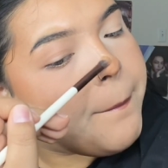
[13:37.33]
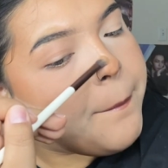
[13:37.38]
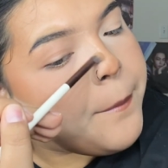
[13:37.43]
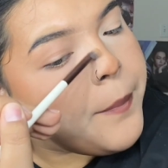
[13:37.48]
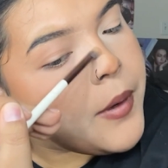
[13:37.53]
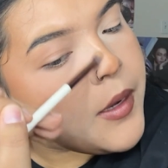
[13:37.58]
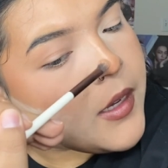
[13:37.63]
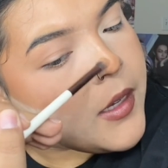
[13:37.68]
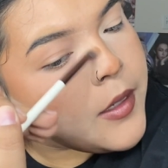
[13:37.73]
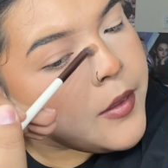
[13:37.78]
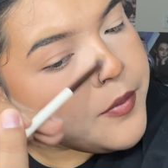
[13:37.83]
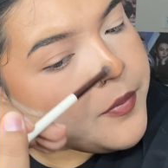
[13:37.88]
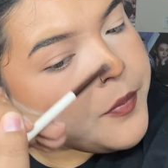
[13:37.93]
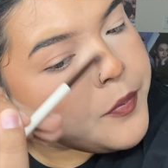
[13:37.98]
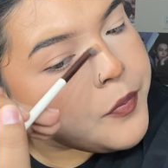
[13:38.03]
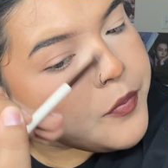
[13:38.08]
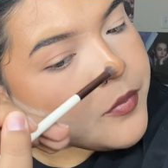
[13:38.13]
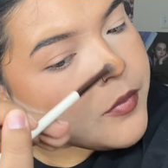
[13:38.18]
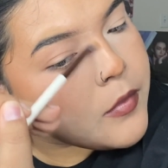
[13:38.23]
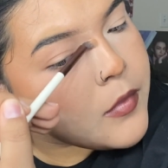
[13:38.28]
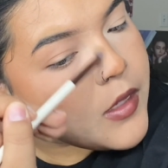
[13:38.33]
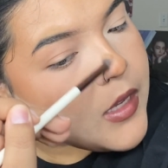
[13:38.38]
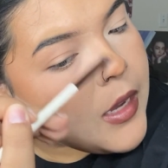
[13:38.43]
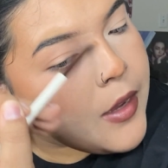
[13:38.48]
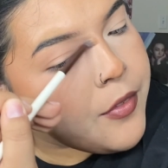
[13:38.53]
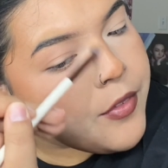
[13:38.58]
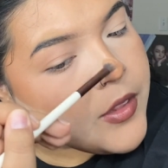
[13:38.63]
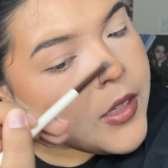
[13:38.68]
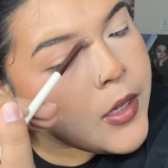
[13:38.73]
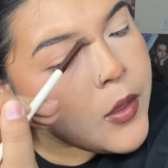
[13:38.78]
but I
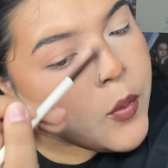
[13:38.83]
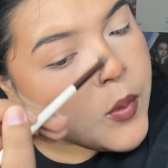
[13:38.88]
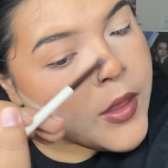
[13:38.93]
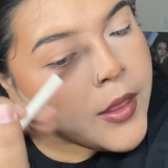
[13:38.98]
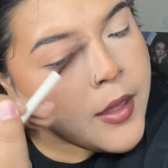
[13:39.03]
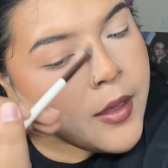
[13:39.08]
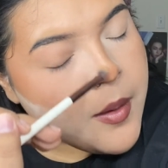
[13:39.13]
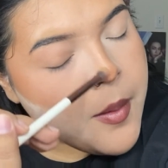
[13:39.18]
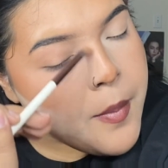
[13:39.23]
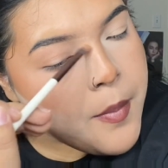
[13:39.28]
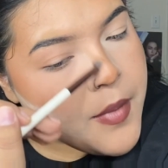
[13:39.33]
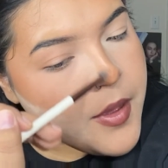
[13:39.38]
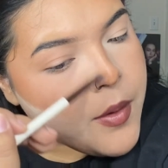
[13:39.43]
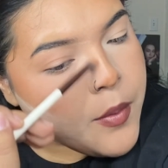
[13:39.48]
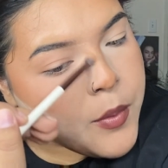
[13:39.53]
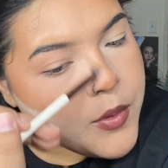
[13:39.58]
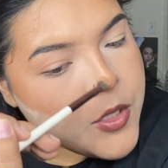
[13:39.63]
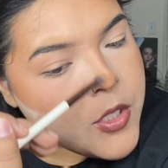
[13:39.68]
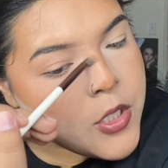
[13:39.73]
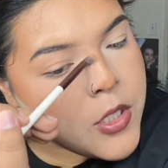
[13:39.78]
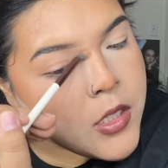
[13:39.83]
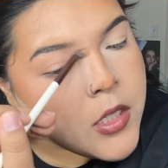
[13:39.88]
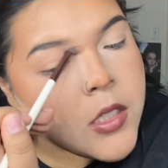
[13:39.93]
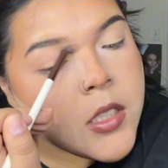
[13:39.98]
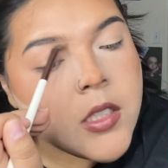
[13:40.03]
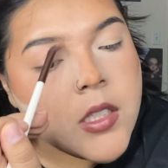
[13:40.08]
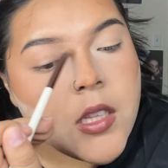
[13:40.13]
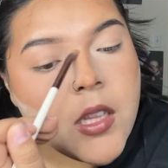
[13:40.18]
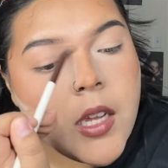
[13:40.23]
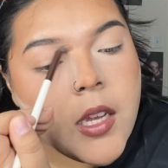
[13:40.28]
feel like with him, it was
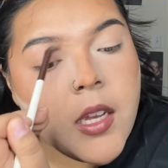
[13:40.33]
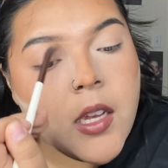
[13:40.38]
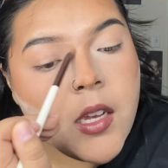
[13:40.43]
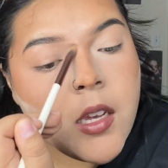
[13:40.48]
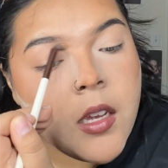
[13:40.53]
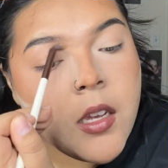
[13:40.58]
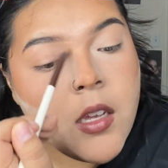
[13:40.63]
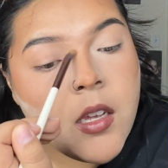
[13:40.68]
just like